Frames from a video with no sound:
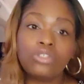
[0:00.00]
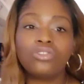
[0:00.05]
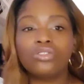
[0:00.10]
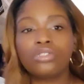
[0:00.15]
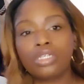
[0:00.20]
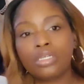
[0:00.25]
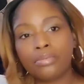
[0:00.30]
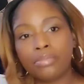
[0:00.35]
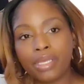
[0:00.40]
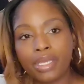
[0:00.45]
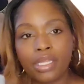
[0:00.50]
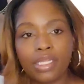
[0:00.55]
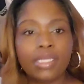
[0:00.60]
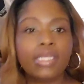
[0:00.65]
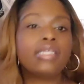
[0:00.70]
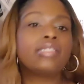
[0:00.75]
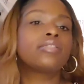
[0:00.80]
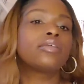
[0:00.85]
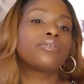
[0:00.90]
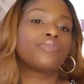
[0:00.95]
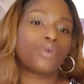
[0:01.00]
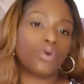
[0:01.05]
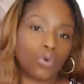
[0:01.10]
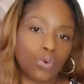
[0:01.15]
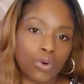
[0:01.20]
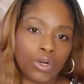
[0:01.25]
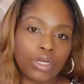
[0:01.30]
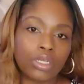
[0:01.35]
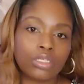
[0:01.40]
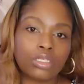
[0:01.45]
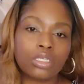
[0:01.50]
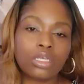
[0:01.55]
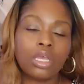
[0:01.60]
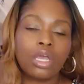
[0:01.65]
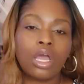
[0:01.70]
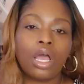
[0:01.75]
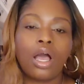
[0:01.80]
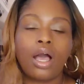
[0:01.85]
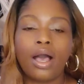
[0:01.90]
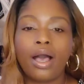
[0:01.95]
You need BLS, of course,
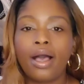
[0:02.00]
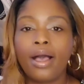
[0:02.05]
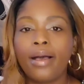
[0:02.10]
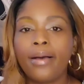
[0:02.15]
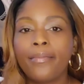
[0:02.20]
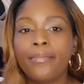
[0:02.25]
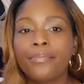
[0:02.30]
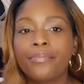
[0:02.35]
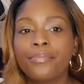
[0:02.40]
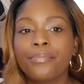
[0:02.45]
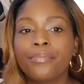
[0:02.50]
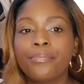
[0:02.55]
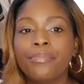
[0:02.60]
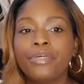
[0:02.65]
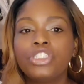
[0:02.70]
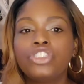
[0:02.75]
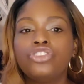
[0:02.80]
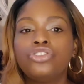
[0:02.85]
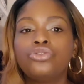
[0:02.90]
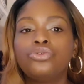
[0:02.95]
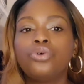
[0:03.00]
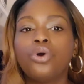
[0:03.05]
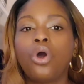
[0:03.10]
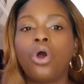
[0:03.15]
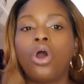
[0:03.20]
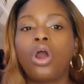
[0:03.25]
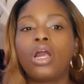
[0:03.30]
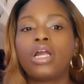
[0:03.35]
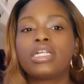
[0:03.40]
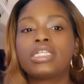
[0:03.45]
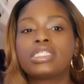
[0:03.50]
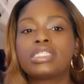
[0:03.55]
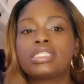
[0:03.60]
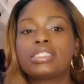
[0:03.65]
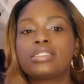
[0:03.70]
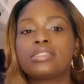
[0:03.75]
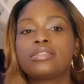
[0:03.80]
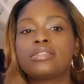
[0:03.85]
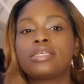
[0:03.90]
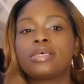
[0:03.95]
but you aren't
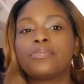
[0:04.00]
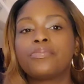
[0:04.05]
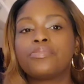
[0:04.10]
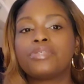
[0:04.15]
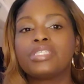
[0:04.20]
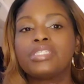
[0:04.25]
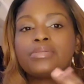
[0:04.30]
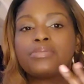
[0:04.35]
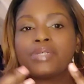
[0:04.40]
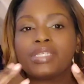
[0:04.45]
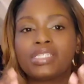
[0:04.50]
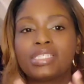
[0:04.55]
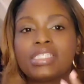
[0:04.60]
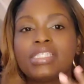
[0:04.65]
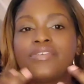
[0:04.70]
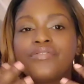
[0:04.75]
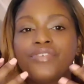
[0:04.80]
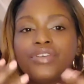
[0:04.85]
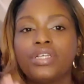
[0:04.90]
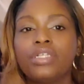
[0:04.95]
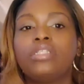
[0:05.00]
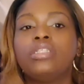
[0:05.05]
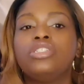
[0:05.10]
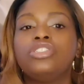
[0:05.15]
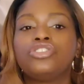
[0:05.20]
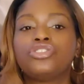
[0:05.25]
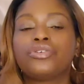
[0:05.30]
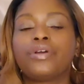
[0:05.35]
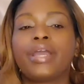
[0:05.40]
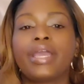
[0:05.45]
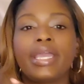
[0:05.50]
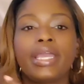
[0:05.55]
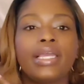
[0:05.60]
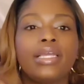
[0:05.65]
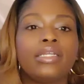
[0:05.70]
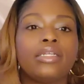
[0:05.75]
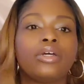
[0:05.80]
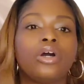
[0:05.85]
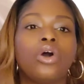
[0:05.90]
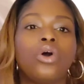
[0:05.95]
specifically
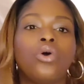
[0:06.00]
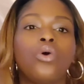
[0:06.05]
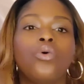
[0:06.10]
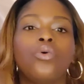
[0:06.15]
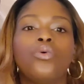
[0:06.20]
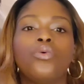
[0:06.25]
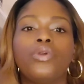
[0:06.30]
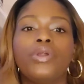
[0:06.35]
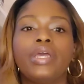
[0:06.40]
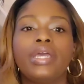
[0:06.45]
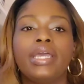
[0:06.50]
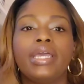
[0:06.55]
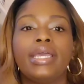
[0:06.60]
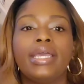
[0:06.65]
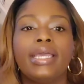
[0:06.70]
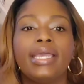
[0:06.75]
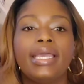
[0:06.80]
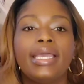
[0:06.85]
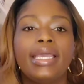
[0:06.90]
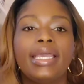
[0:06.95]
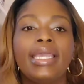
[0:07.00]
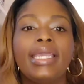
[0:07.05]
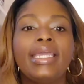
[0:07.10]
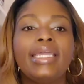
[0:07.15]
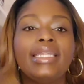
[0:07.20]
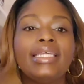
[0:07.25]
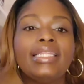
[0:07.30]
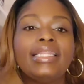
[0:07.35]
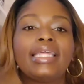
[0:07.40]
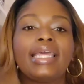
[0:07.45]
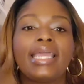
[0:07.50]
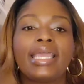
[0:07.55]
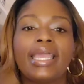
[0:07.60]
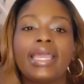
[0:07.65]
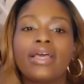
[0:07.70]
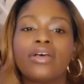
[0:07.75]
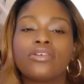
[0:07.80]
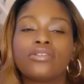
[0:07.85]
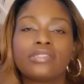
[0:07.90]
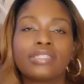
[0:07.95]
trained on anything
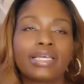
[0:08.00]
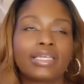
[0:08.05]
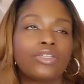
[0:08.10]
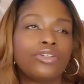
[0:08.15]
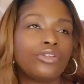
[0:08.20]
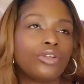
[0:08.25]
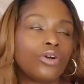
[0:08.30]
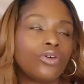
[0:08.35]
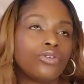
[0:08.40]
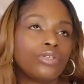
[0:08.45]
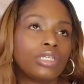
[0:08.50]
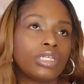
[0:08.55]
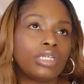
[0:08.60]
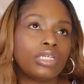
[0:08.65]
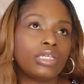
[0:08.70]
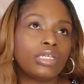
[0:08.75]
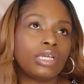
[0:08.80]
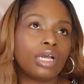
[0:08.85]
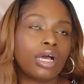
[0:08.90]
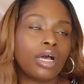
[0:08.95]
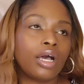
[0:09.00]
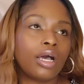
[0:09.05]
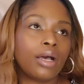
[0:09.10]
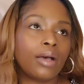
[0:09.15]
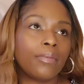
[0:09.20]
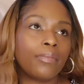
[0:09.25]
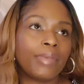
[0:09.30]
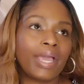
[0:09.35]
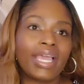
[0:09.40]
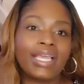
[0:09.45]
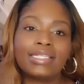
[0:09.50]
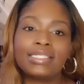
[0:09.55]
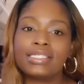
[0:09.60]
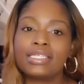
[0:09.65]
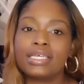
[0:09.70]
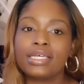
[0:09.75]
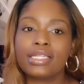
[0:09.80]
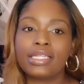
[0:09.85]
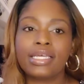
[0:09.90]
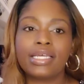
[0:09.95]
else. Like you don't need
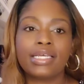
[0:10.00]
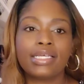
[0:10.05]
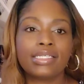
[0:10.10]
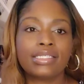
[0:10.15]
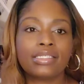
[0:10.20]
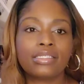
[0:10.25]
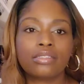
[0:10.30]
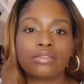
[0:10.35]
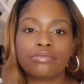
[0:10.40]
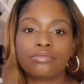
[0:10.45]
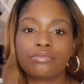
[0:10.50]
ACLS.